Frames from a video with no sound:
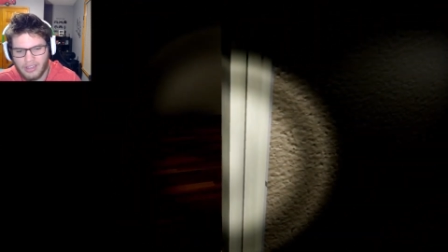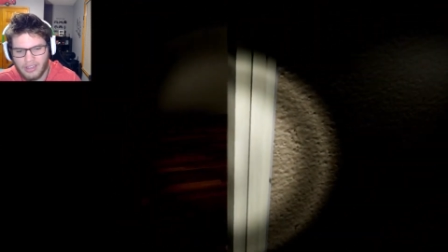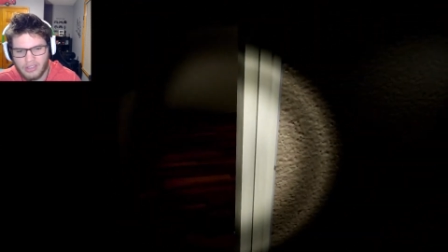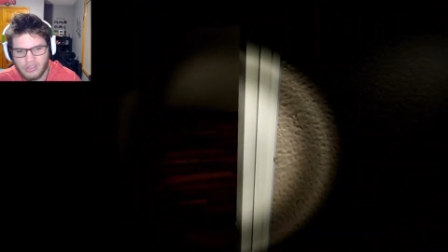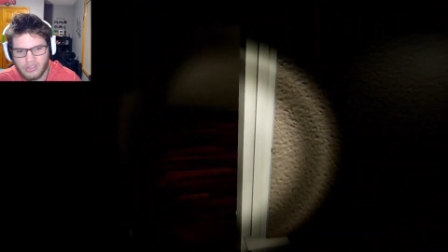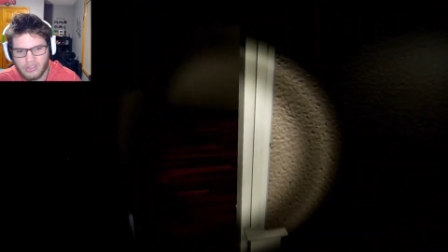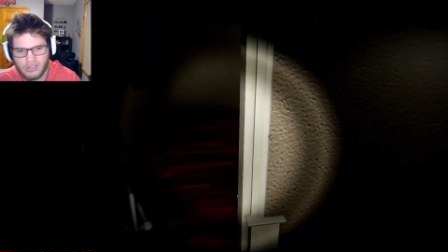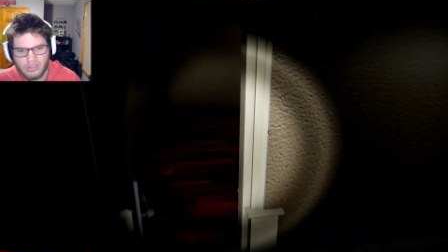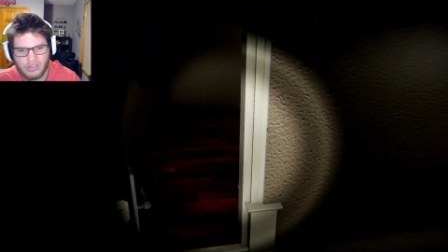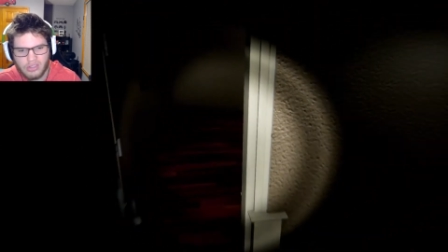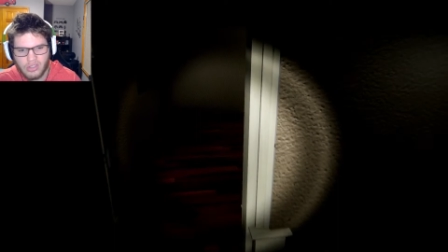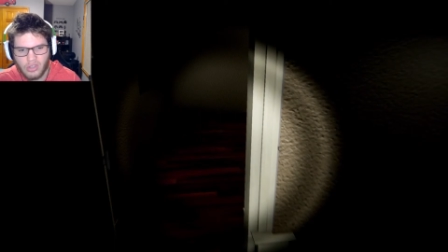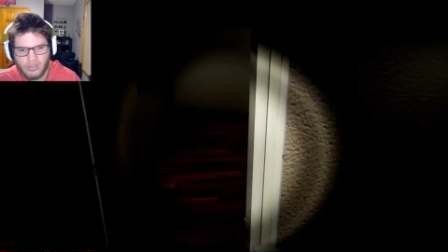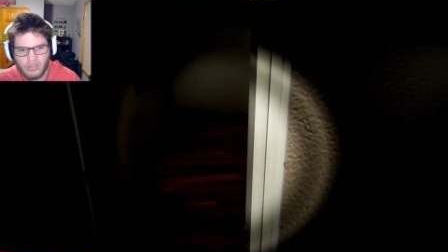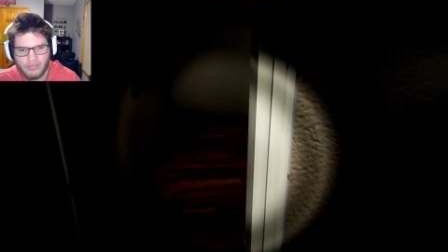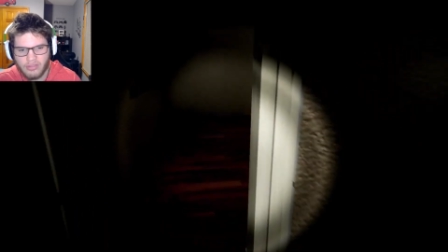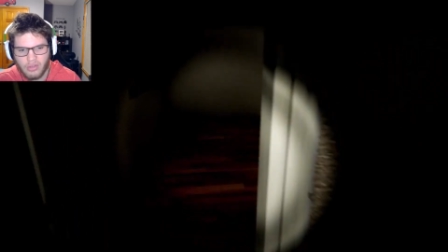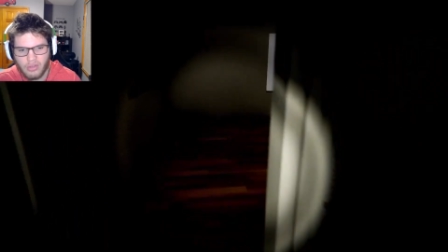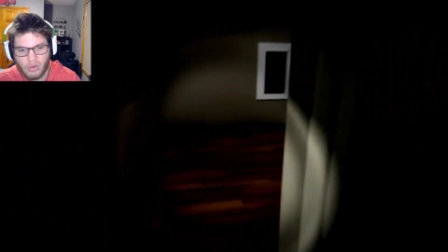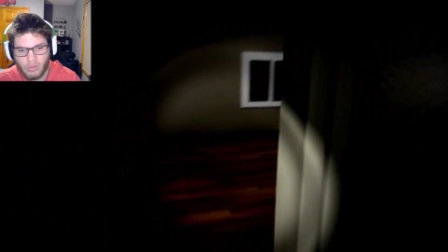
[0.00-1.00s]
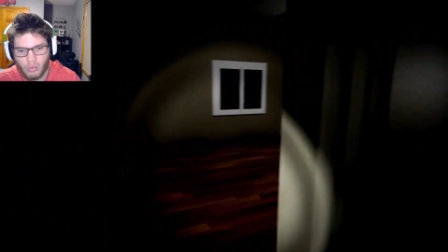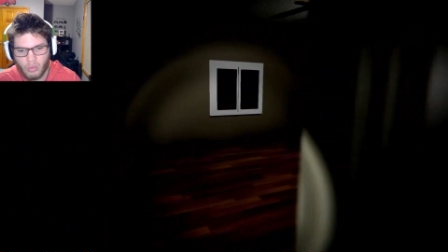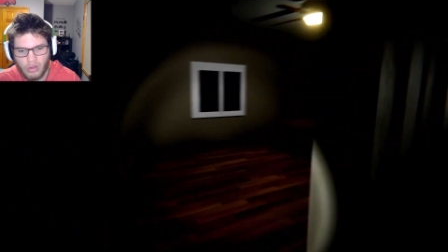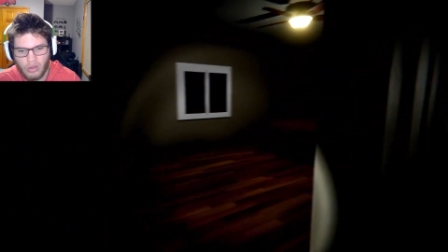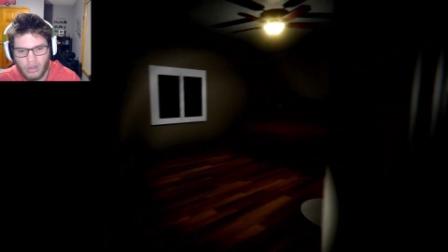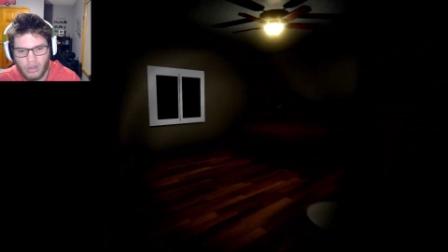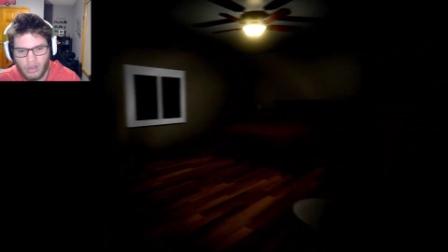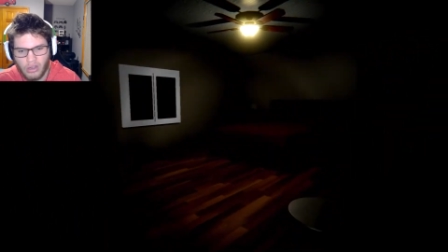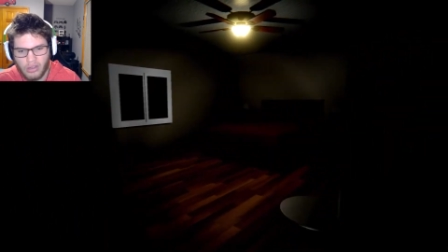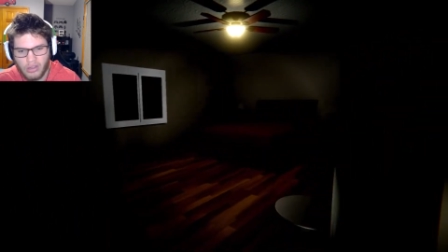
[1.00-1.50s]
Let's just go for a
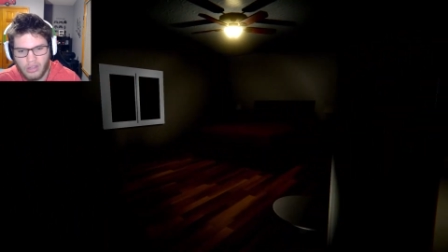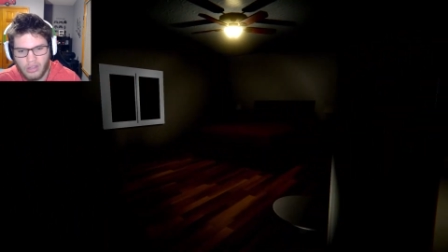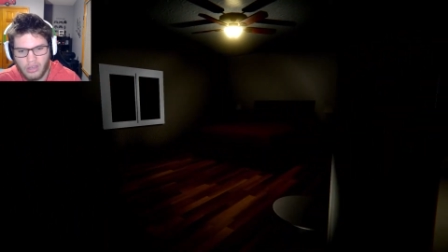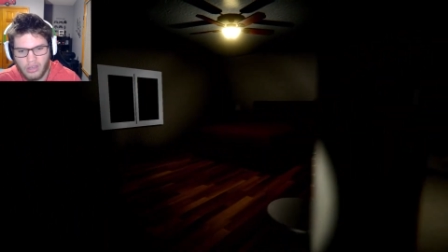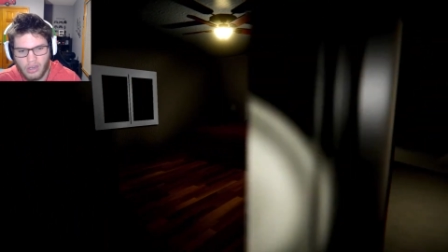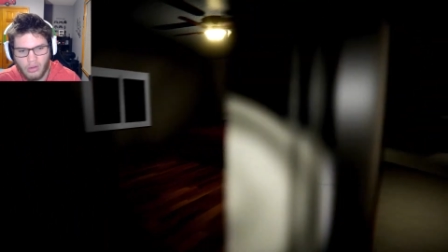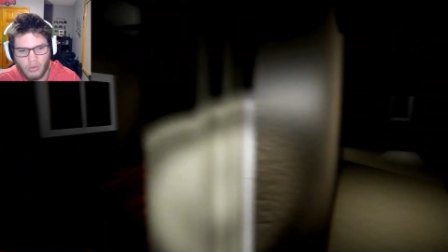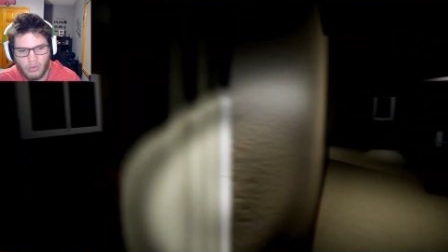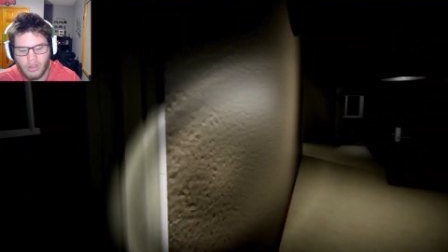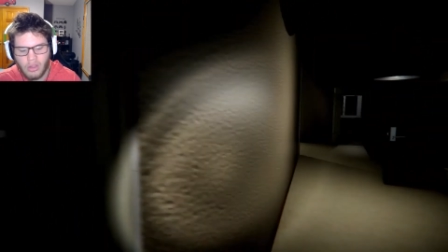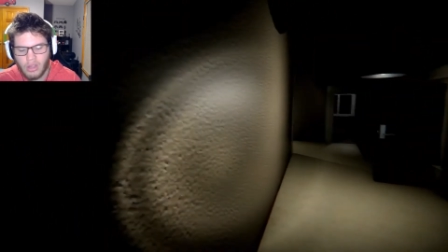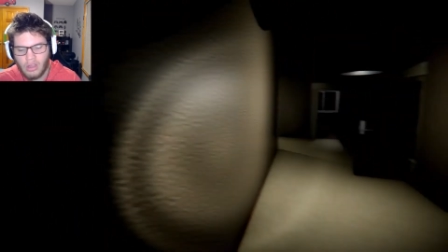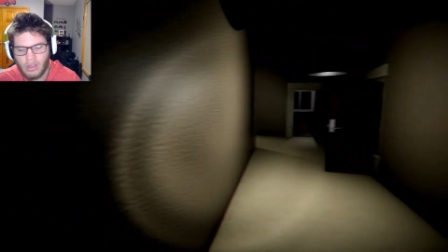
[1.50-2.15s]
walk, you know.